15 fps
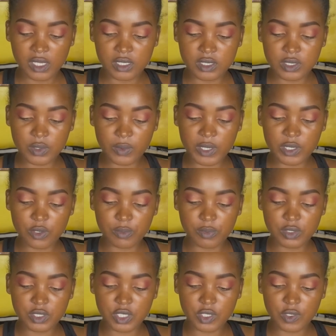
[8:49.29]
So when you're
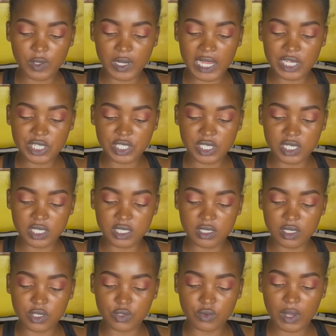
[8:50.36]
putting your lashes,
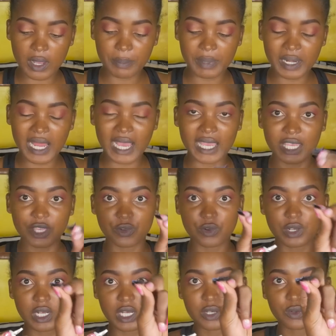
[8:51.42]
you apply your
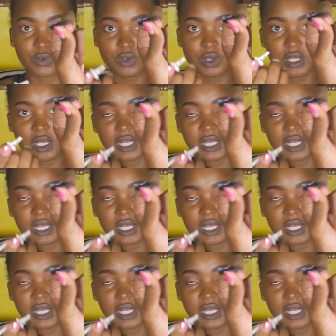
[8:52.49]
glue